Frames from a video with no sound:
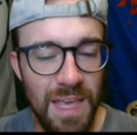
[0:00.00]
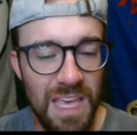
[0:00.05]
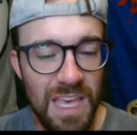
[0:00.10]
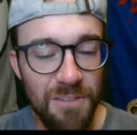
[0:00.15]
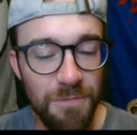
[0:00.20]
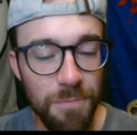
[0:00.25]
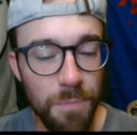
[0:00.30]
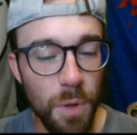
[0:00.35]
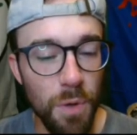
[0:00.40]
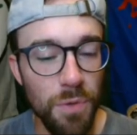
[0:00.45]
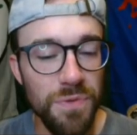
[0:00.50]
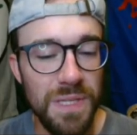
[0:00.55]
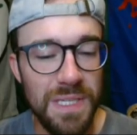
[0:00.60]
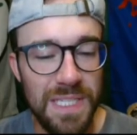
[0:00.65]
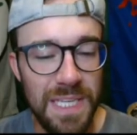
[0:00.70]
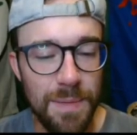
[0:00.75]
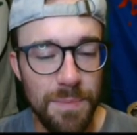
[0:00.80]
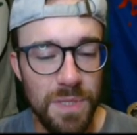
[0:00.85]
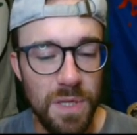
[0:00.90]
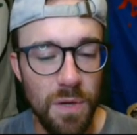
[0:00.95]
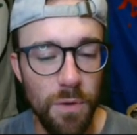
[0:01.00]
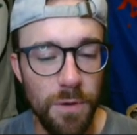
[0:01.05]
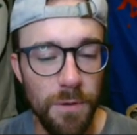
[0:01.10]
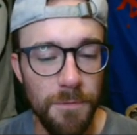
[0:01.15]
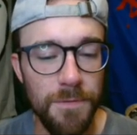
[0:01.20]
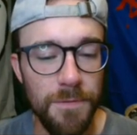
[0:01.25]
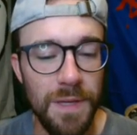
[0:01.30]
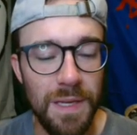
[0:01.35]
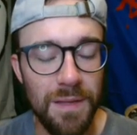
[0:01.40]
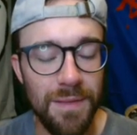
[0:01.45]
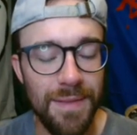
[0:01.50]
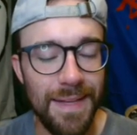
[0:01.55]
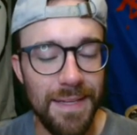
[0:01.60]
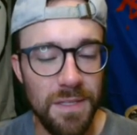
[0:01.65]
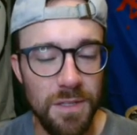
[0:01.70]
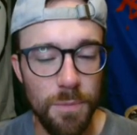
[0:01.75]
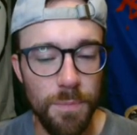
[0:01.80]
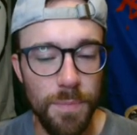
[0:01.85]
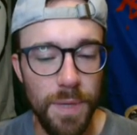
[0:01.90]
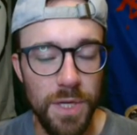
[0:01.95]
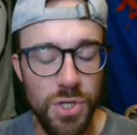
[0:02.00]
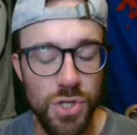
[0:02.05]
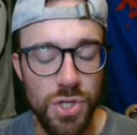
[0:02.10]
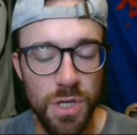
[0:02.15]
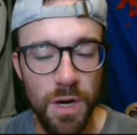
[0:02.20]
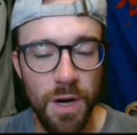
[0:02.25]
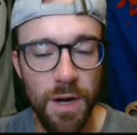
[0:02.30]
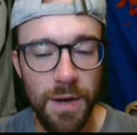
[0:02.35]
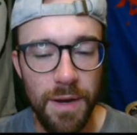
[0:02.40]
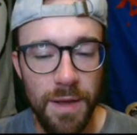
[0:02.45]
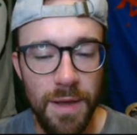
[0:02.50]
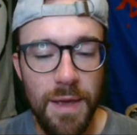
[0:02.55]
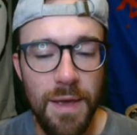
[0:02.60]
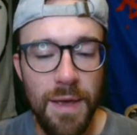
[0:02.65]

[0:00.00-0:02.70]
if both these teams go undefeated, that's their best shot